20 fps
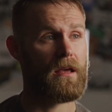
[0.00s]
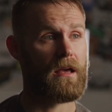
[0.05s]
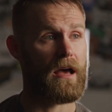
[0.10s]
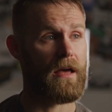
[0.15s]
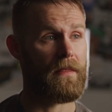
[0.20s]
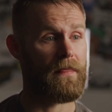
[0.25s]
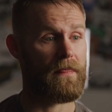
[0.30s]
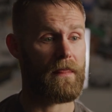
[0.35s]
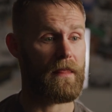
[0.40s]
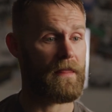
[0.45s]

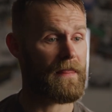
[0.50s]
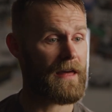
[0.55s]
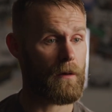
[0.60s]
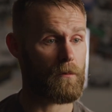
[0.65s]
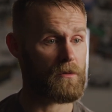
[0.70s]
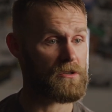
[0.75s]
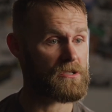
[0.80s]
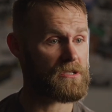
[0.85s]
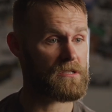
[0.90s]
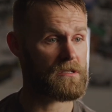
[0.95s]
And that
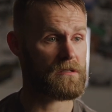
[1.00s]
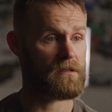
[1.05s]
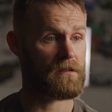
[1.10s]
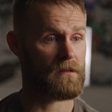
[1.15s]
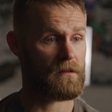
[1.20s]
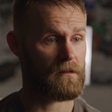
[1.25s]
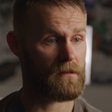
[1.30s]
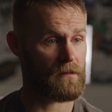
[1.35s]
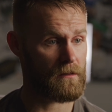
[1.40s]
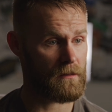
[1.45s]
was,
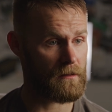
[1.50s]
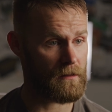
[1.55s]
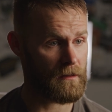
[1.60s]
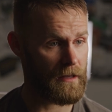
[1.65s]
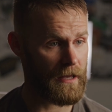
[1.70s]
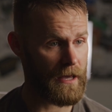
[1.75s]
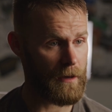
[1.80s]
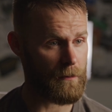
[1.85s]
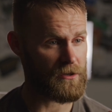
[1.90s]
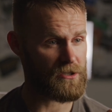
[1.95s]

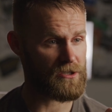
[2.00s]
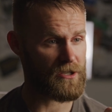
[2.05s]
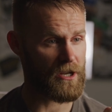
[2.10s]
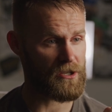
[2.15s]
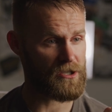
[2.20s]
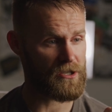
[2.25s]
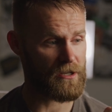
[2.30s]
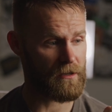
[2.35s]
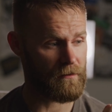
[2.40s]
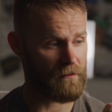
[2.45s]
it was
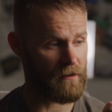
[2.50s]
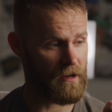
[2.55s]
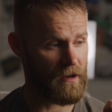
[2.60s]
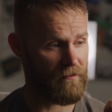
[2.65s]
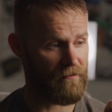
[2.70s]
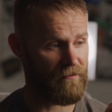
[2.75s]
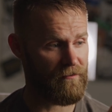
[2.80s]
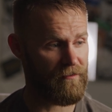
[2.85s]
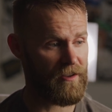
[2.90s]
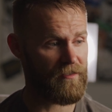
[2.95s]
such a
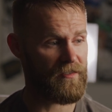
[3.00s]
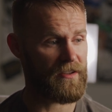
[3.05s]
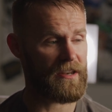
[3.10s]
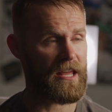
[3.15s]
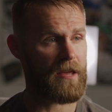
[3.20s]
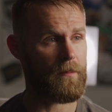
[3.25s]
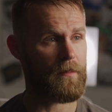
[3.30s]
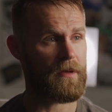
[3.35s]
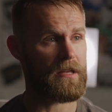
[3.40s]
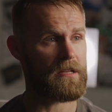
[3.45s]
vivid
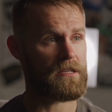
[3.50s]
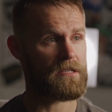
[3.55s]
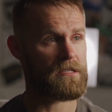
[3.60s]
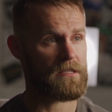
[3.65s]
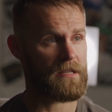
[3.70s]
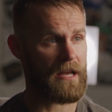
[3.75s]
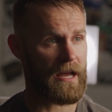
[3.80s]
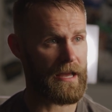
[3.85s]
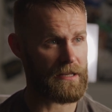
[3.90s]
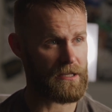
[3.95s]
image
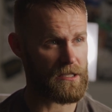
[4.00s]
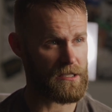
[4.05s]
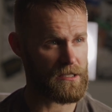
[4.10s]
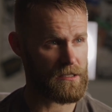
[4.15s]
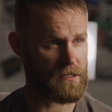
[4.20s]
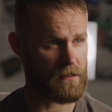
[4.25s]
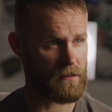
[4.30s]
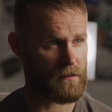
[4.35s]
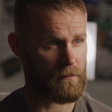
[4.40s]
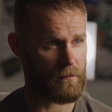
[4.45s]
that it just
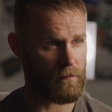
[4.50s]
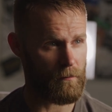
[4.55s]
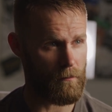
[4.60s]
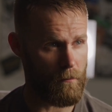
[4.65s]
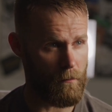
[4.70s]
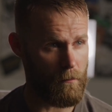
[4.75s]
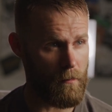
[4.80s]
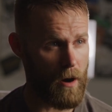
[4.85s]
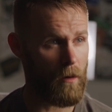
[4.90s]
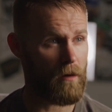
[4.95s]

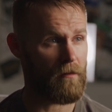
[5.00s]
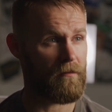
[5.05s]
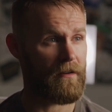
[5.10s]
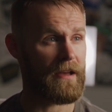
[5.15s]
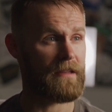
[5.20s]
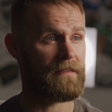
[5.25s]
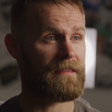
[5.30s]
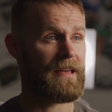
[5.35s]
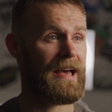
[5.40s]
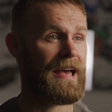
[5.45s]

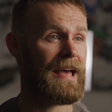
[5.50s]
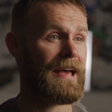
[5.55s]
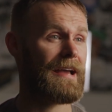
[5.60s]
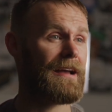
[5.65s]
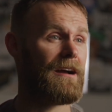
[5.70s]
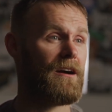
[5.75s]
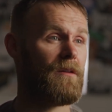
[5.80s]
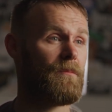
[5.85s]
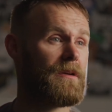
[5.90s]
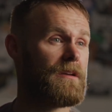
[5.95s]
motivated the heck
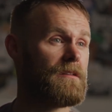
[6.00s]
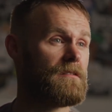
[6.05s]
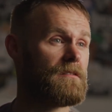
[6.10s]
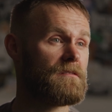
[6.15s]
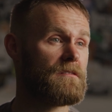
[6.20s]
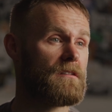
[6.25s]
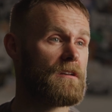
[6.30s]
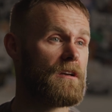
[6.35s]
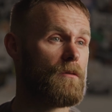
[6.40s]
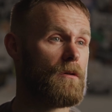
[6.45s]
out of me
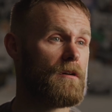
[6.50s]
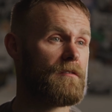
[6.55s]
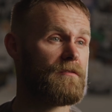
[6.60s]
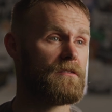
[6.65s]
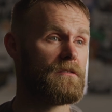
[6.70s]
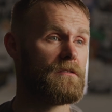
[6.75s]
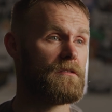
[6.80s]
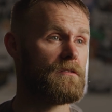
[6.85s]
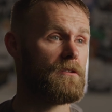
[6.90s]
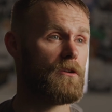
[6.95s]
just to go off
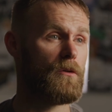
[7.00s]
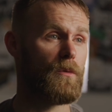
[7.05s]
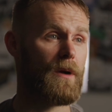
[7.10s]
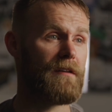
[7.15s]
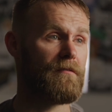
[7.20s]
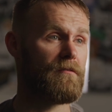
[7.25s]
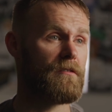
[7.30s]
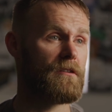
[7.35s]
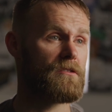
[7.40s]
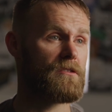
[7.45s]
and do
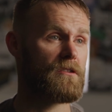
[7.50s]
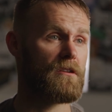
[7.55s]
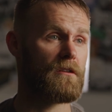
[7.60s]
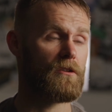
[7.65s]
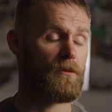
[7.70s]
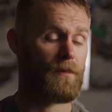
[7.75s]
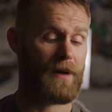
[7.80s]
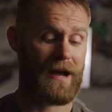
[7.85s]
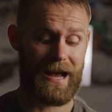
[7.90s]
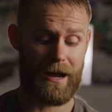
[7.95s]
whatever it took,
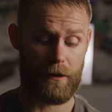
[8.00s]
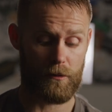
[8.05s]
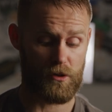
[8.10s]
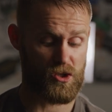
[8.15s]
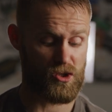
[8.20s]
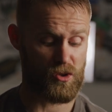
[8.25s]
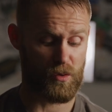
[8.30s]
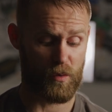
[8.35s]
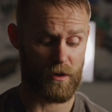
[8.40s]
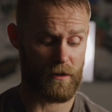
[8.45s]
no matter how
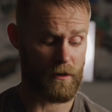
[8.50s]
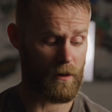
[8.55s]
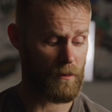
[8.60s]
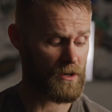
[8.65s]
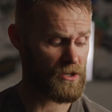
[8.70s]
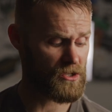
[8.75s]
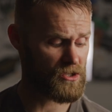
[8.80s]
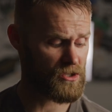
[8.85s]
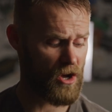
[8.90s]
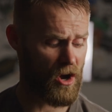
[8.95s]
sore I
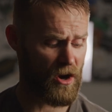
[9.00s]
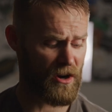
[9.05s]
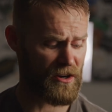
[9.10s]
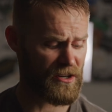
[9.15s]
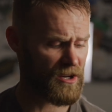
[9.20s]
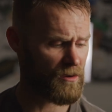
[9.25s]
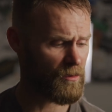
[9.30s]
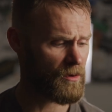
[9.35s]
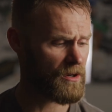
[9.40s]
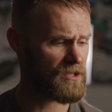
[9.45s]
was, tired
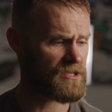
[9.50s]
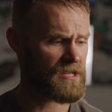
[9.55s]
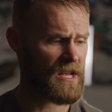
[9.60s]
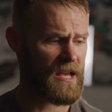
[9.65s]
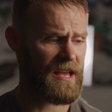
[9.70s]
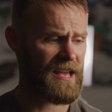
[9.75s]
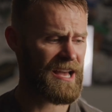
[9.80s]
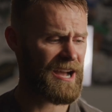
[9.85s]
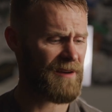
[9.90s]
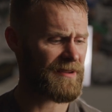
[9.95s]
I was,
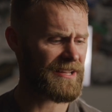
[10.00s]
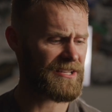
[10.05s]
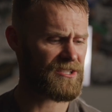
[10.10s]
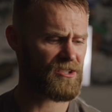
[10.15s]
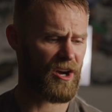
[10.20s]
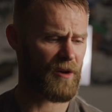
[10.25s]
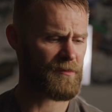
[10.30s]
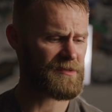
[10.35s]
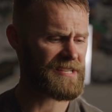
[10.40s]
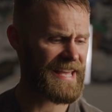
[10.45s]
how many
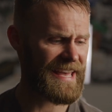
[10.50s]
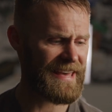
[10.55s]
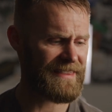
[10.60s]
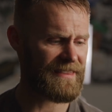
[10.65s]
times I hit the